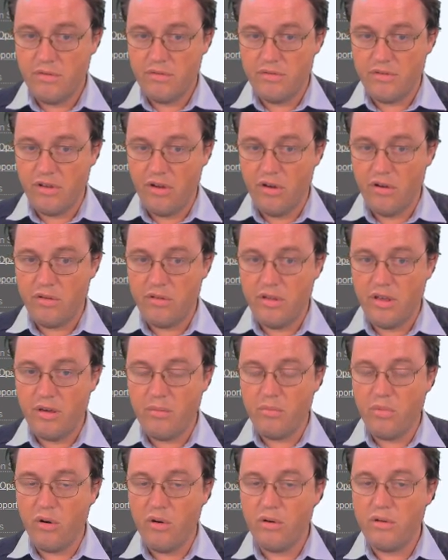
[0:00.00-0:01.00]
So the
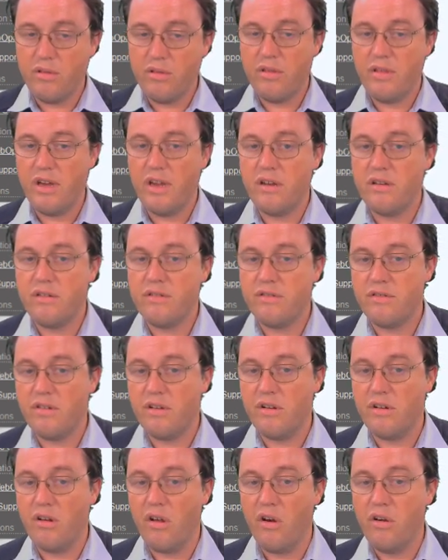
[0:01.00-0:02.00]
important things
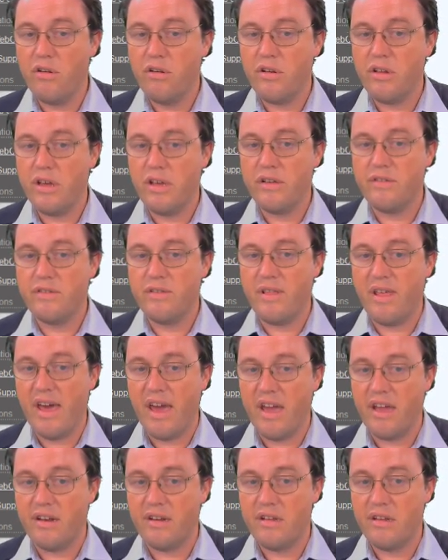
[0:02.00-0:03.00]
to note is
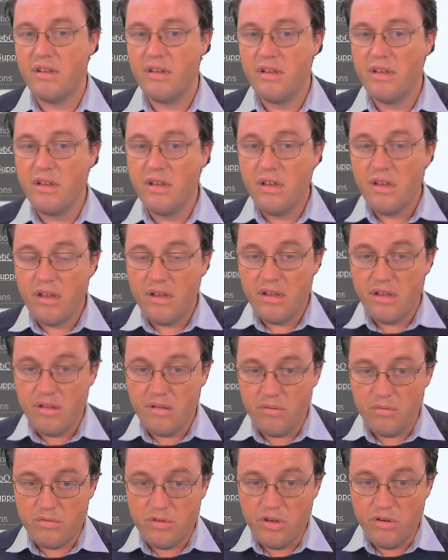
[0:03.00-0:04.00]
that
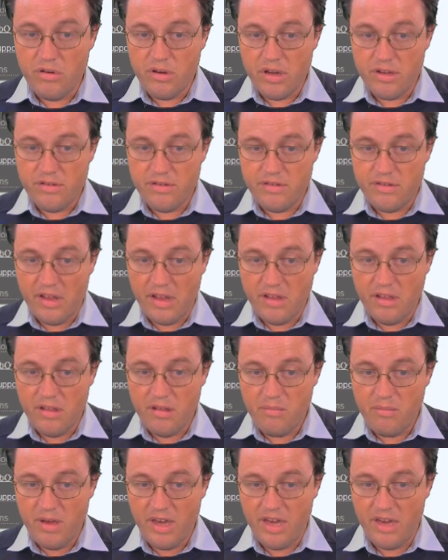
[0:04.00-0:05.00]
you can send
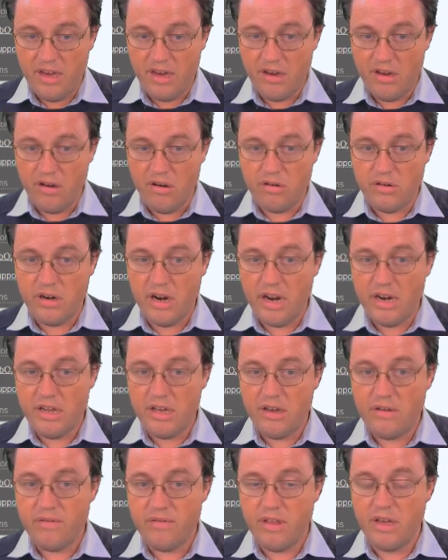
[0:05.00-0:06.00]
them here on
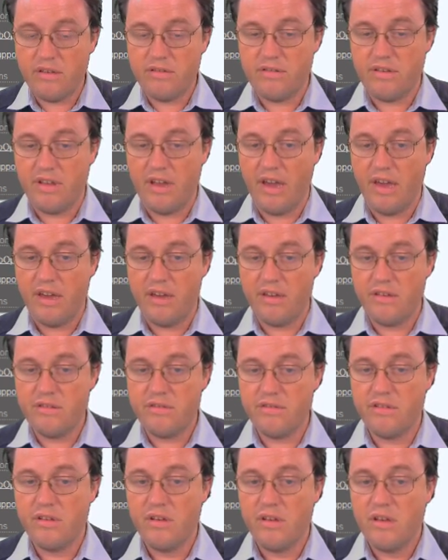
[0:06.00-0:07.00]
any of these
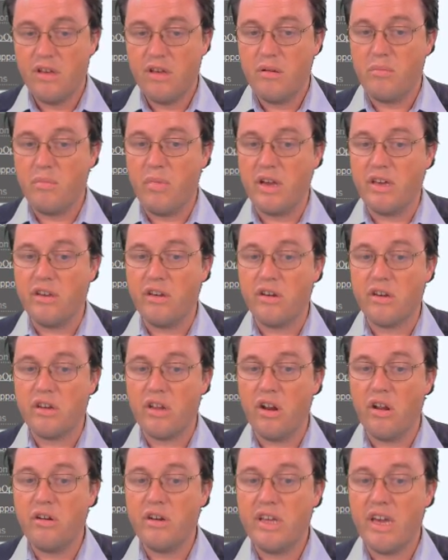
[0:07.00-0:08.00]
days, but you can
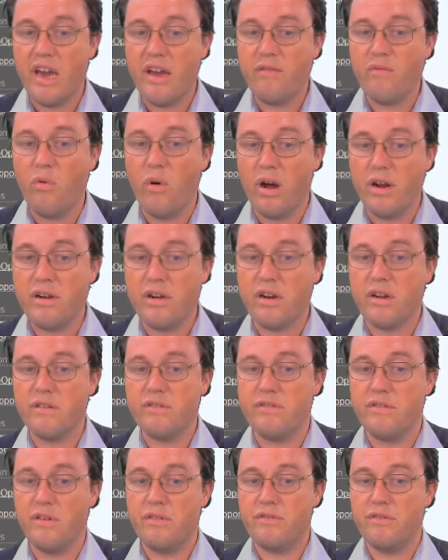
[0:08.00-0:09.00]
only have one
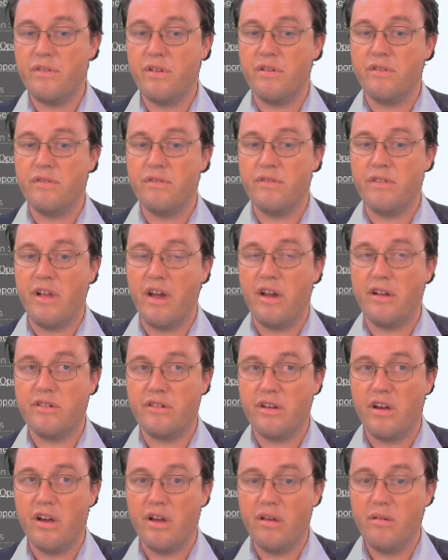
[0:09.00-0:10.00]
consistent start
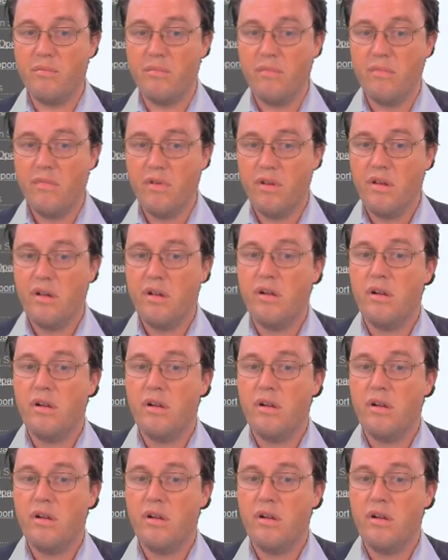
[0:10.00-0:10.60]
time.